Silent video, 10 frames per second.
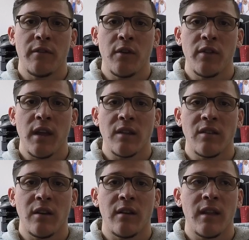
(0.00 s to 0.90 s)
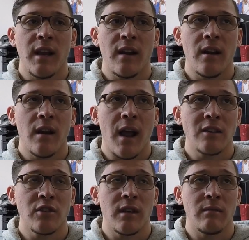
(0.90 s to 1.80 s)
few things here and there.
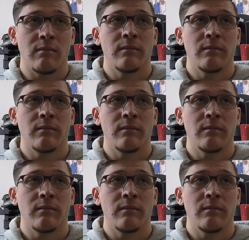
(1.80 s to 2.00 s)
Actually,